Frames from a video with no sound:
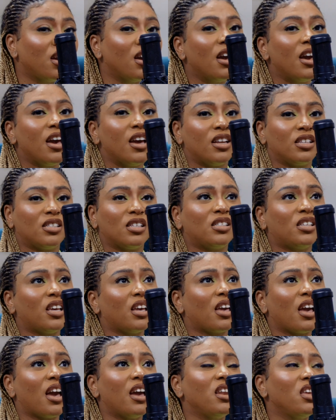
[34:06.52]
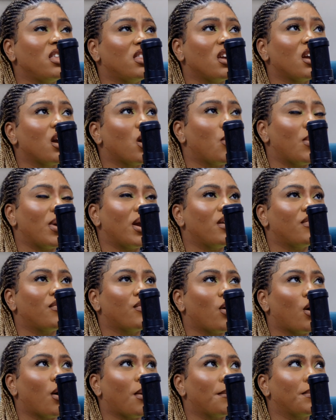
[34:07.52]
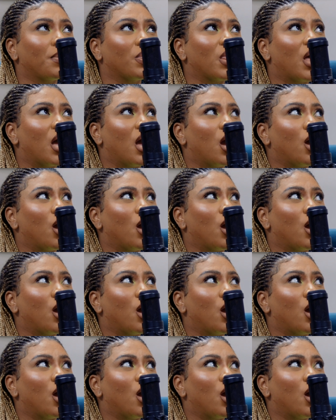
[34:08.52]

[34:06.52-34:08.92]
It doesn't take anything away from